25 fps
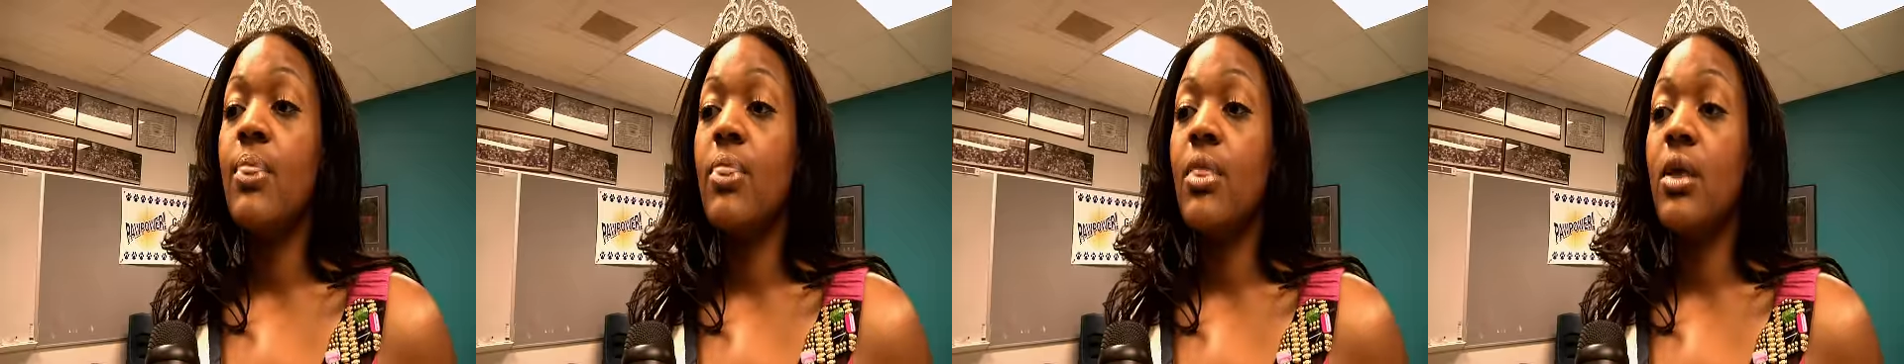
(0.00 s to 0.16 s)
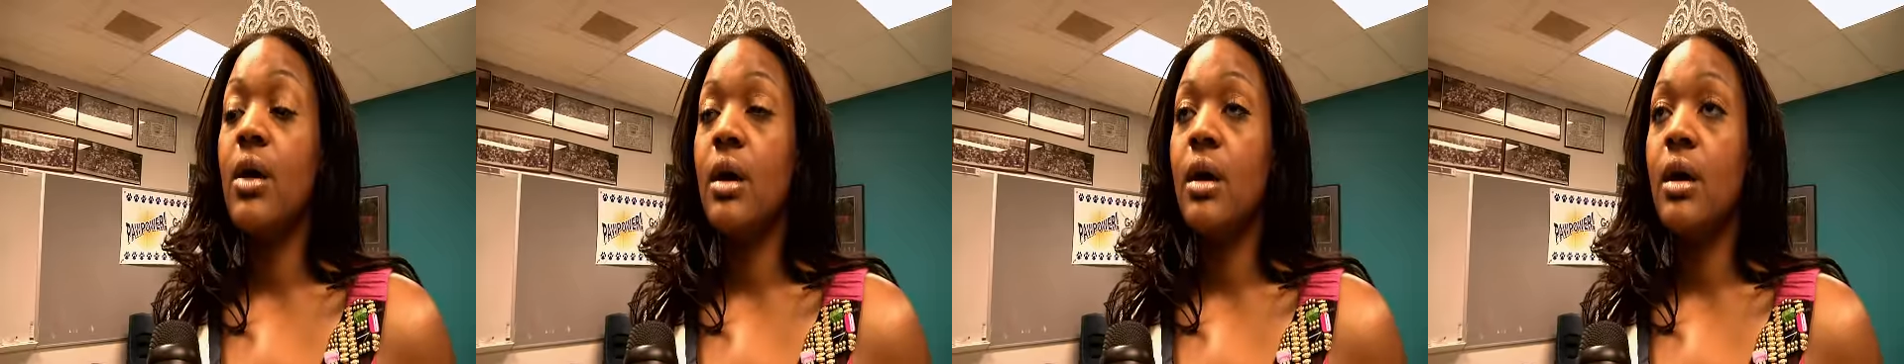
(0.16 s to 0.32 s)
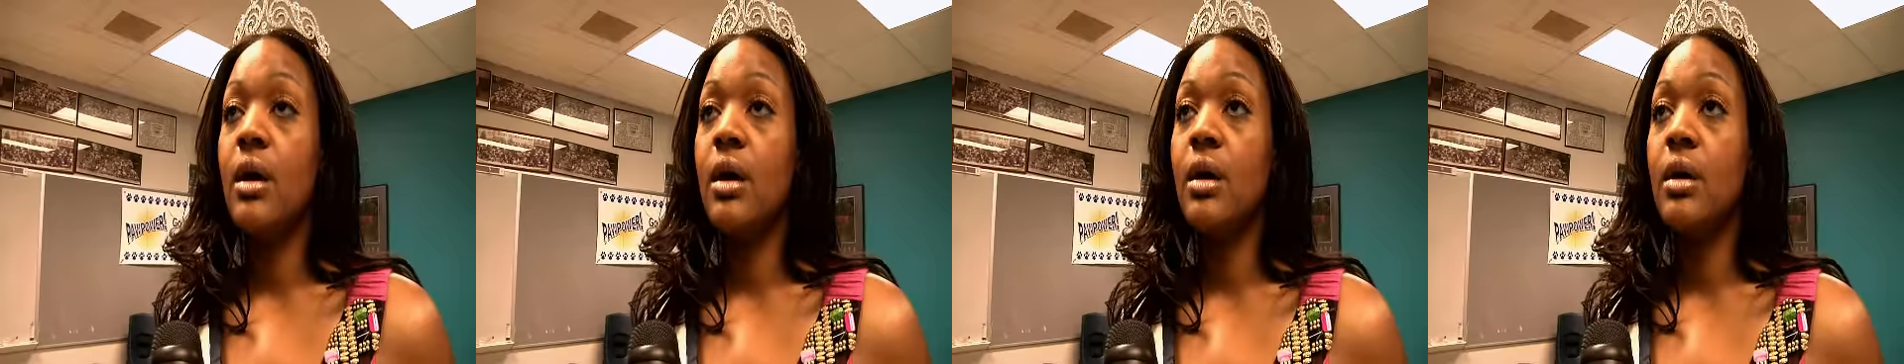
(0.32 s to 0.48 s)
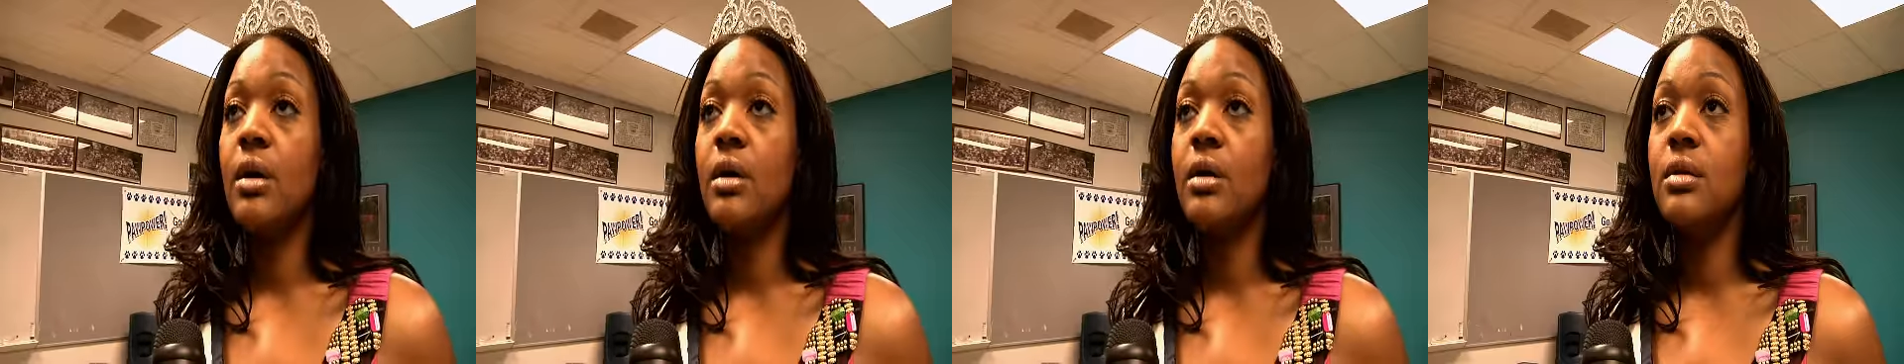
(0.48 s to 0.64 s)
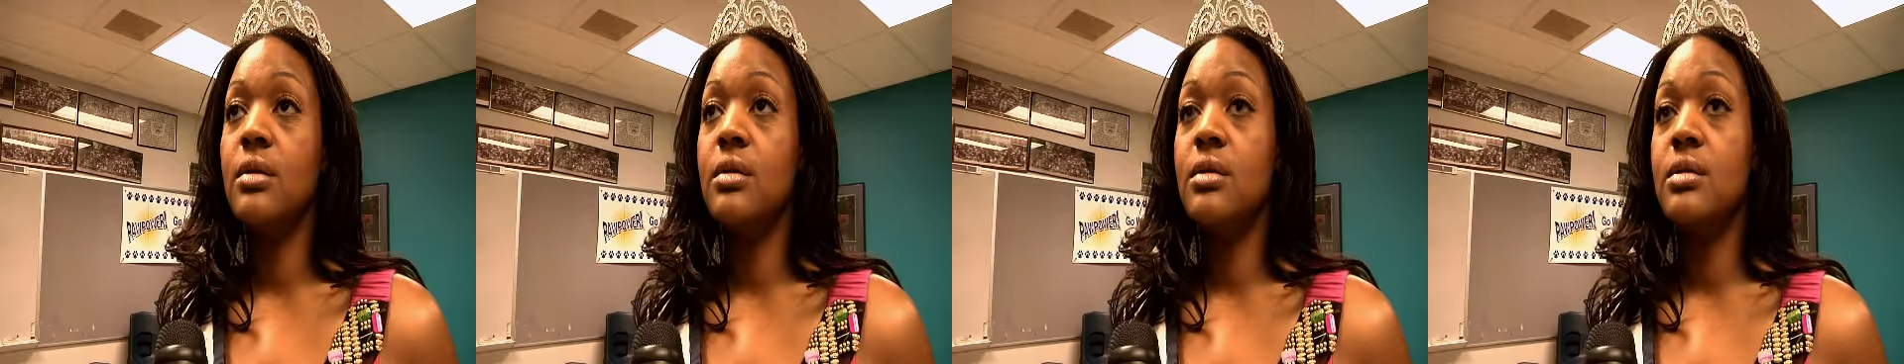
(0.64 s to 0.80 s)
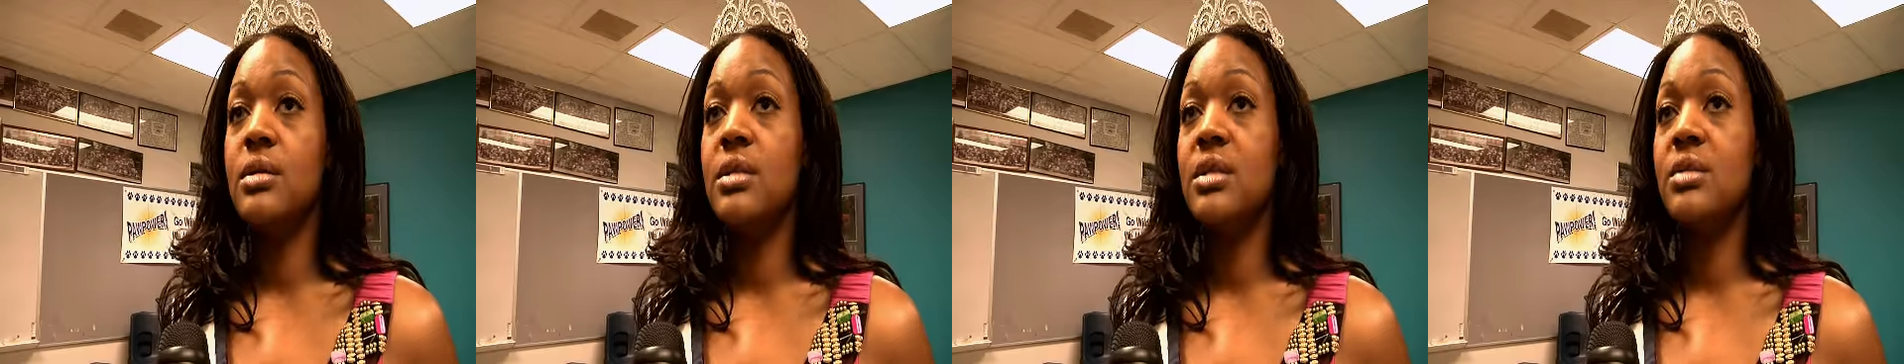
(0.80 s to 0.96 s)

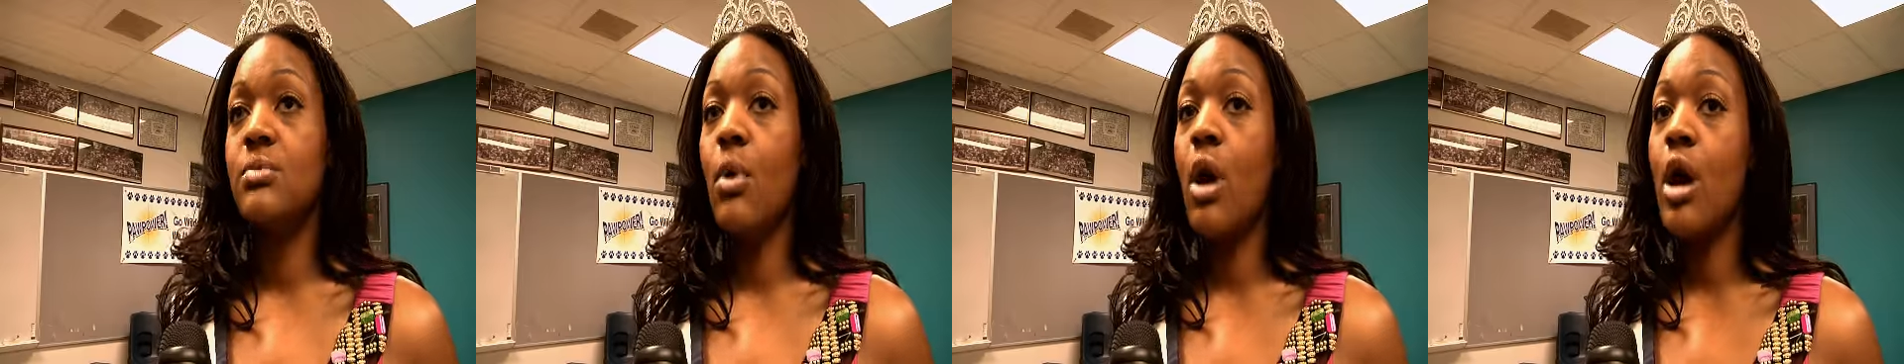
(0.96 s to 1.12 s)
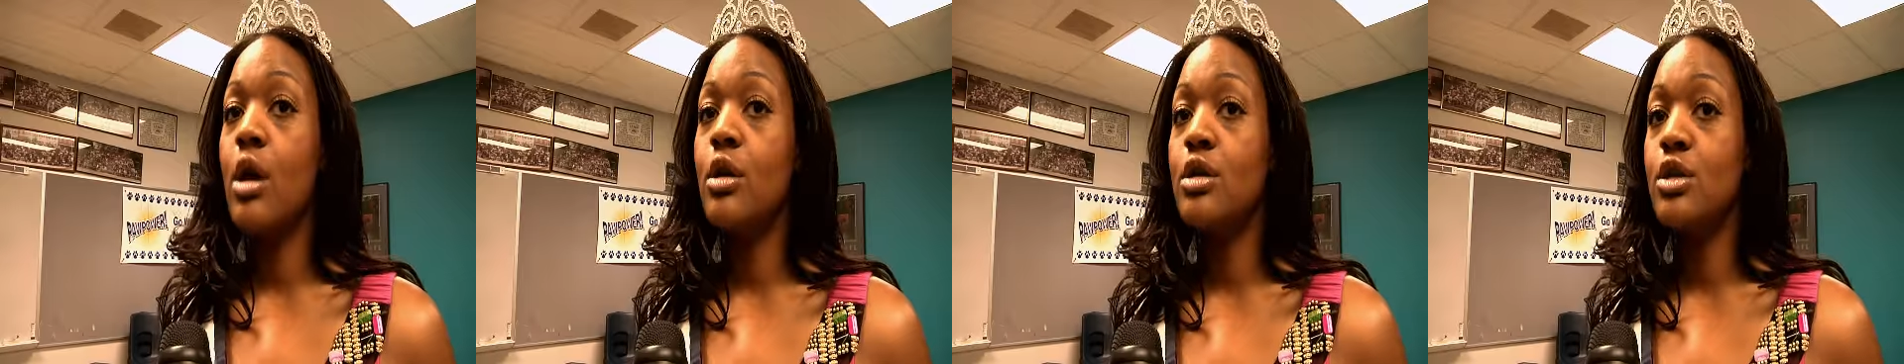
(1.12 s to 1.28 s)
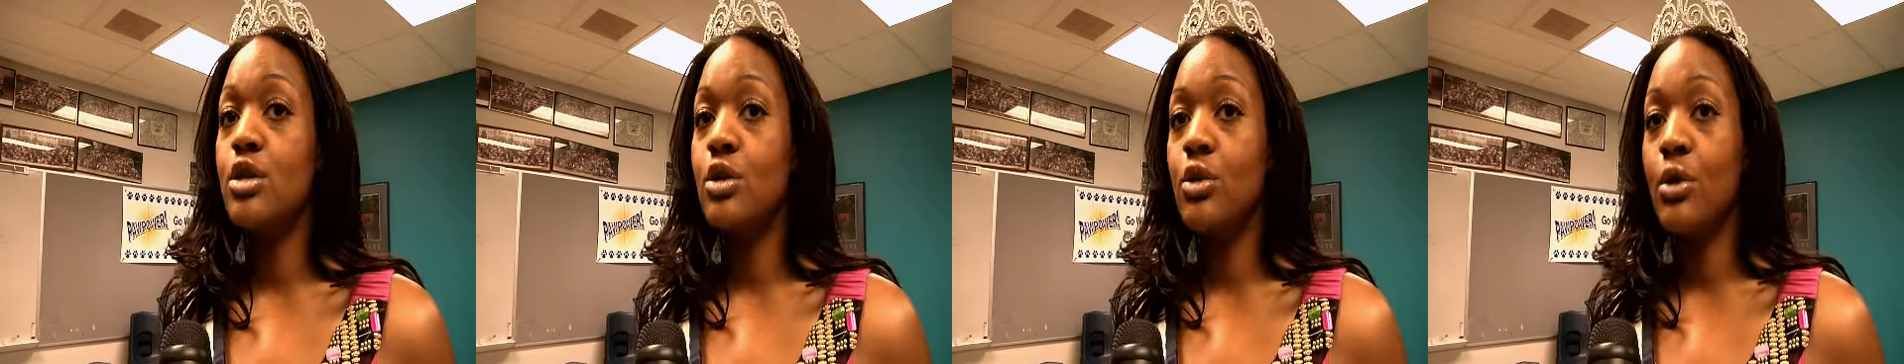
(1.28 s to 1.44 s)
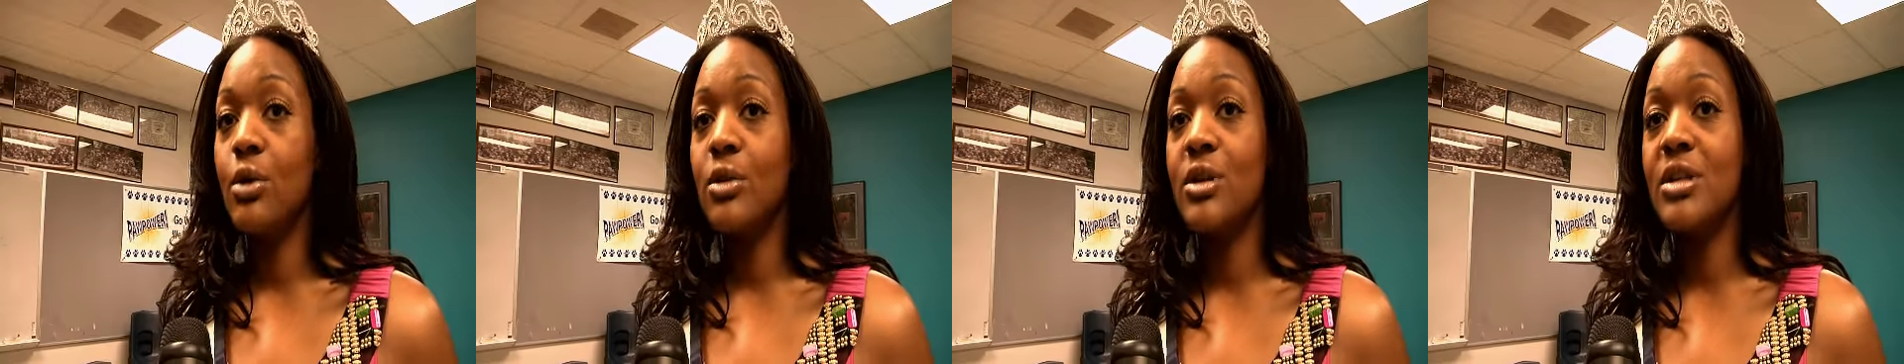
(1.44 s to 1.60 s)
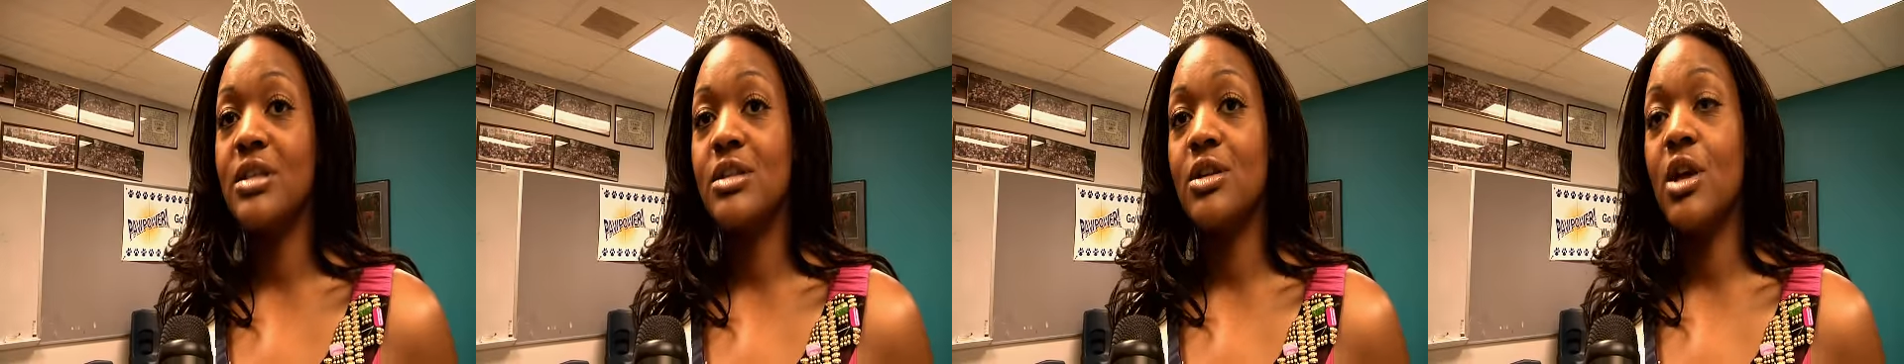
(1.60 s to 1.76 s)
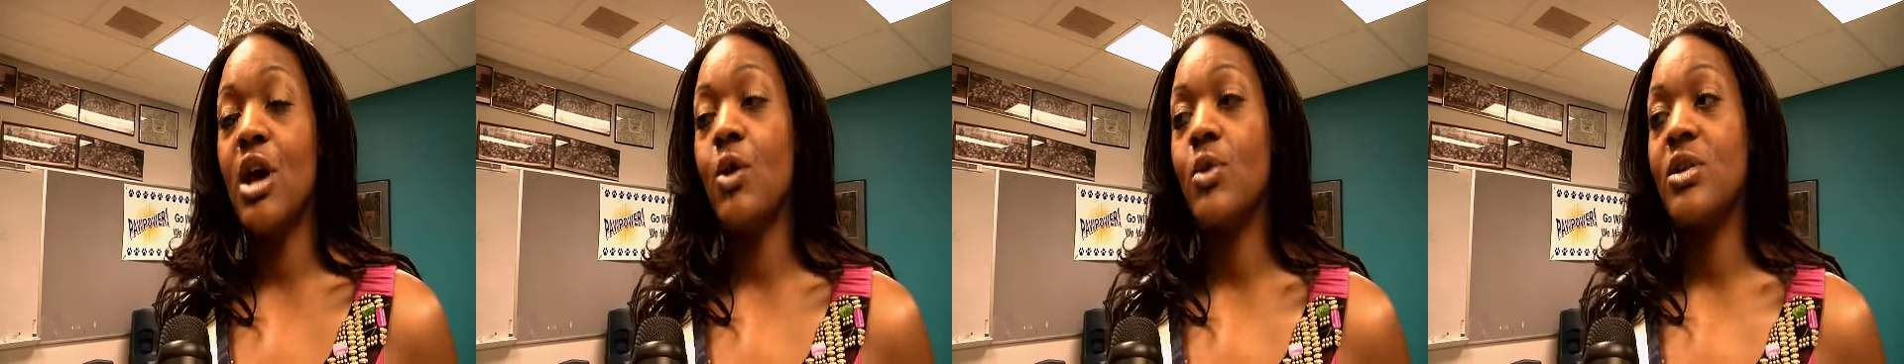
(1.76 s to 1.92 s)
the smartest girl
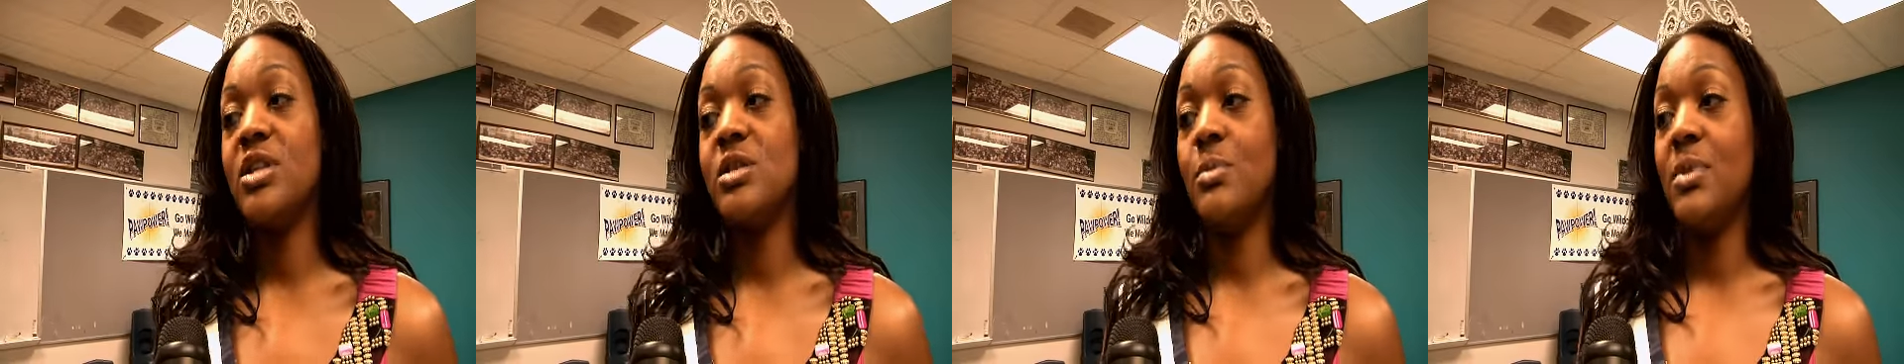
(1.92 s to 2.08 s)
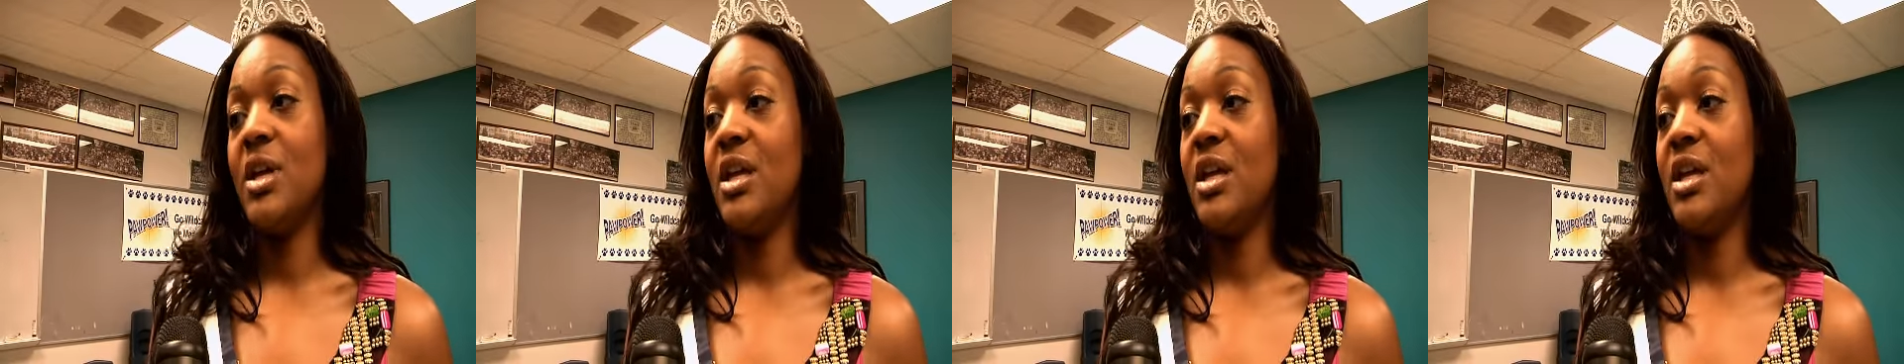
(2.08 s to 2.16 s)
doesn't always